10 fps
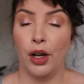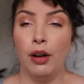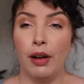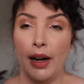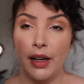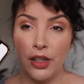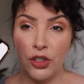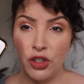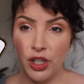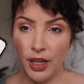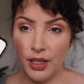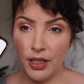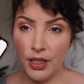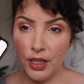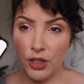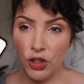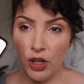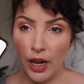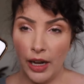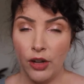All right, it is just
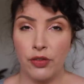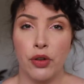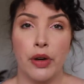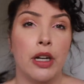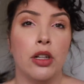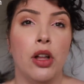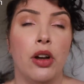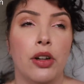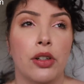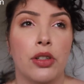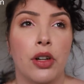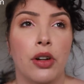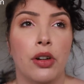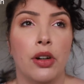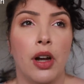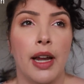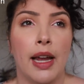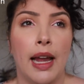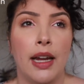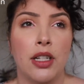shy of 3 o'clock. So I
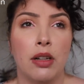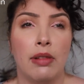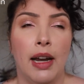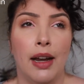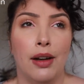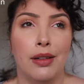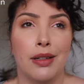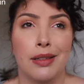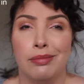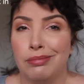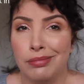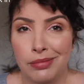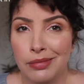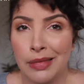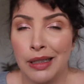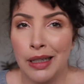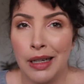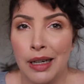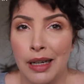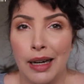ate around
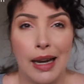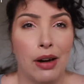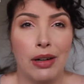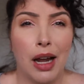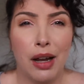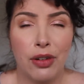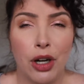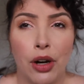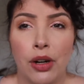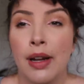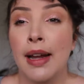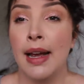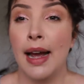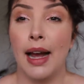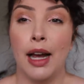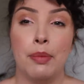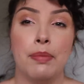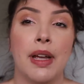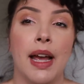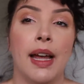an hour and a half ago,
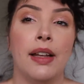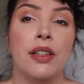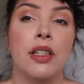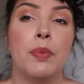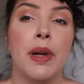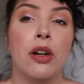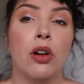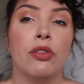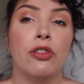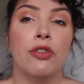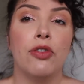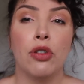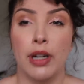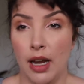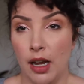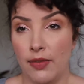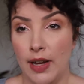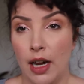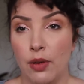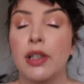and this has been on for 4.5
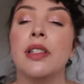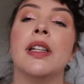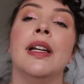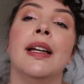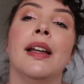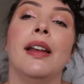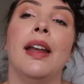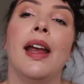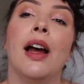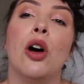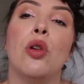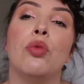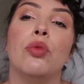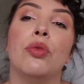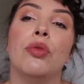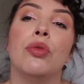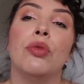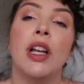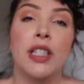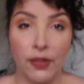hours. Now,
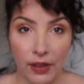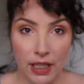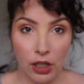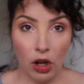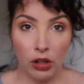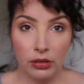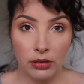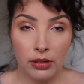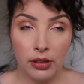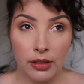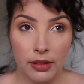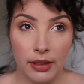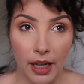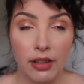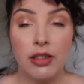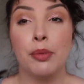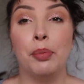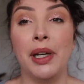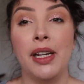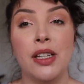it's definitely still on, yes,
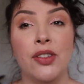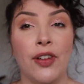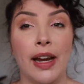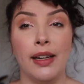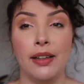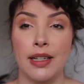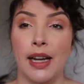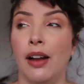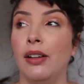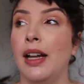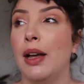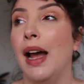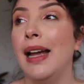but it is fading down.